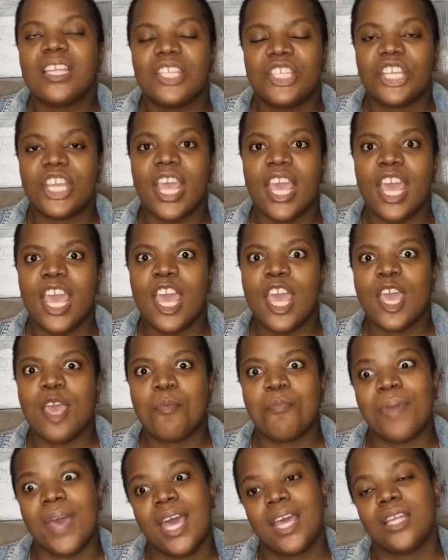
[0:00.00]
the
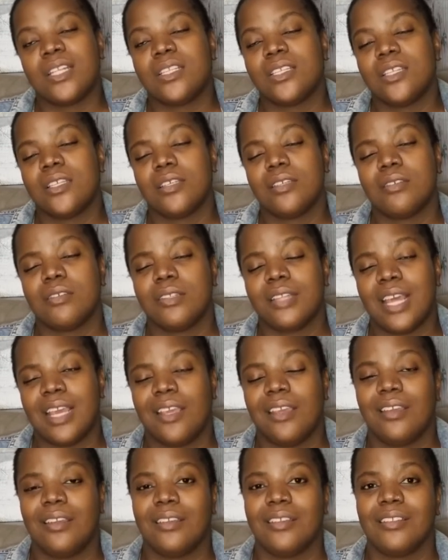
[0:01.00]
chair. But
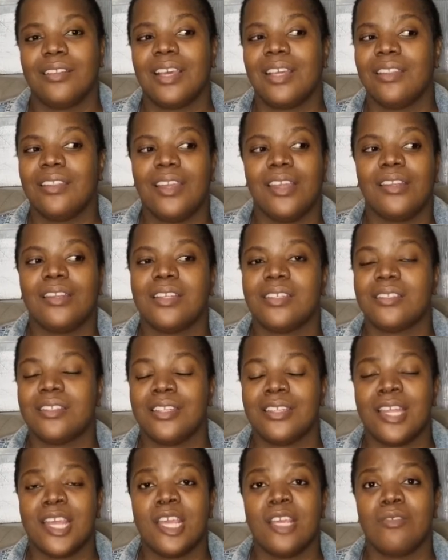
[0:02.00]
like, I think that's
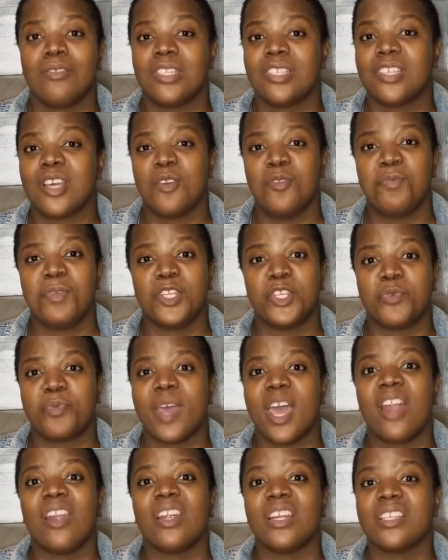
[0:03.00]
the thing with South
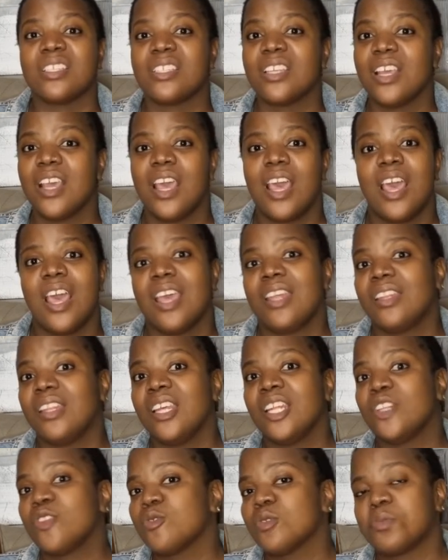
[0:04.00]
Beach paras. I
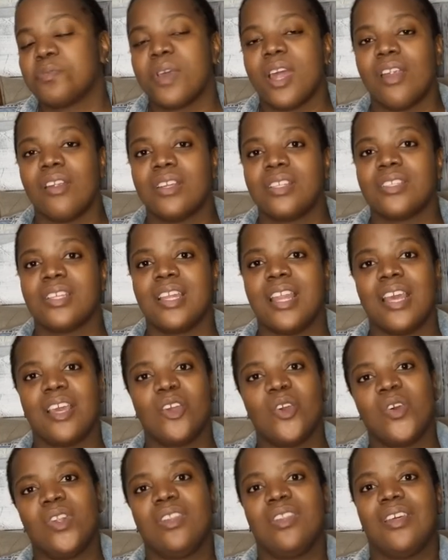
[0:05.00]
think those paras are
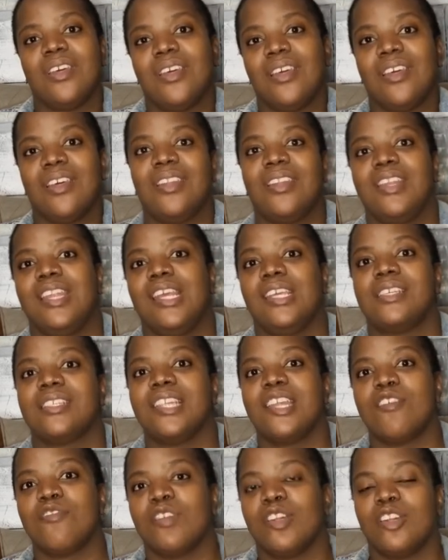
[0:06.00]
like on the
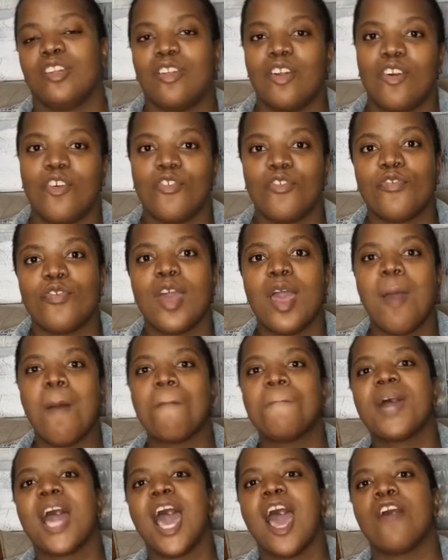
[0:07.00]
next level of
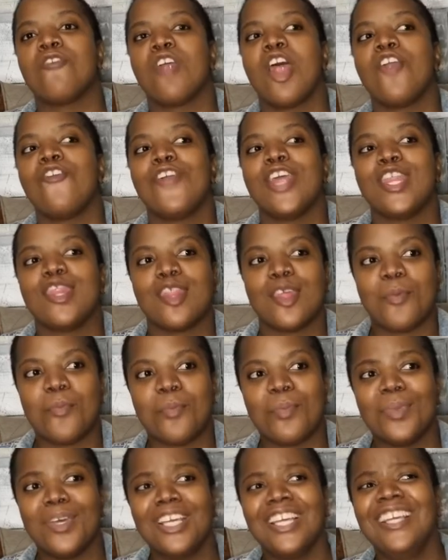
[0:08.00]

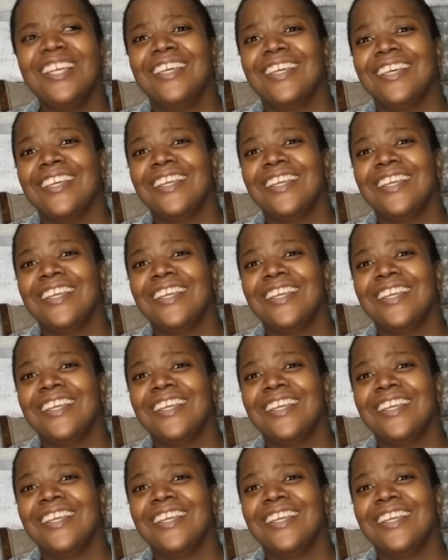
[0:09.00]
pararism.